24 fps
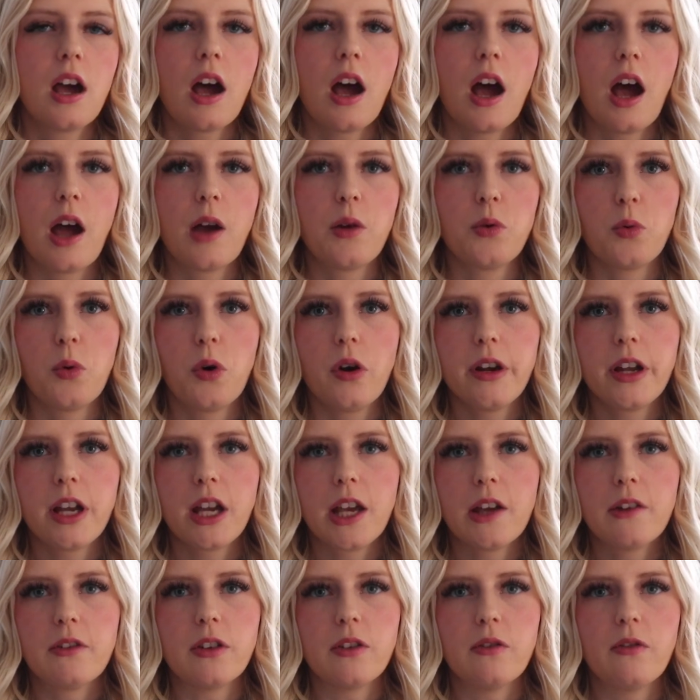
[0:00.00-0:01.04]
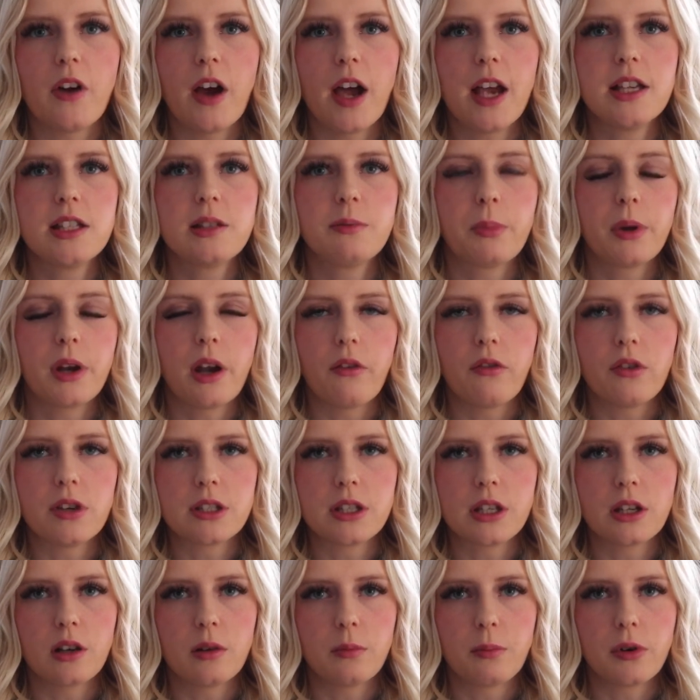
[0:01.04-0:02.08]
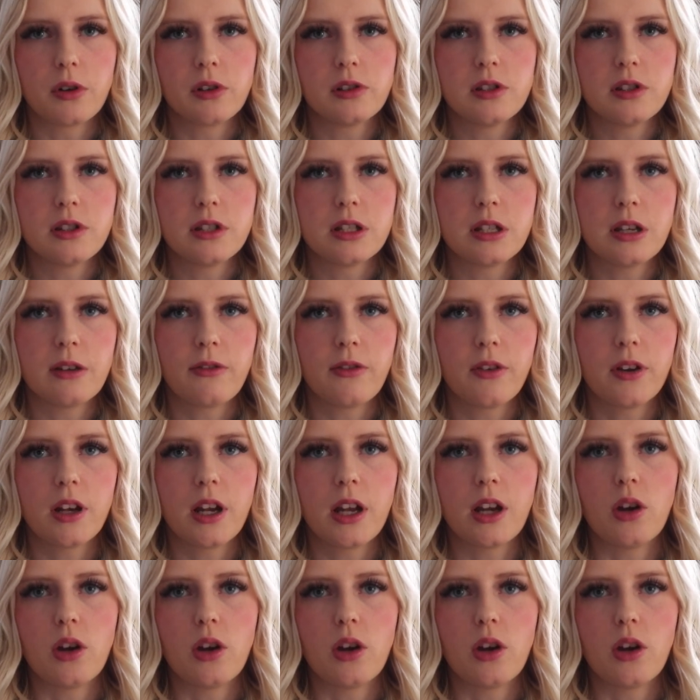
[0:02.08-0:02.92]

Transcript: I'd want to give advice, but every single person's different.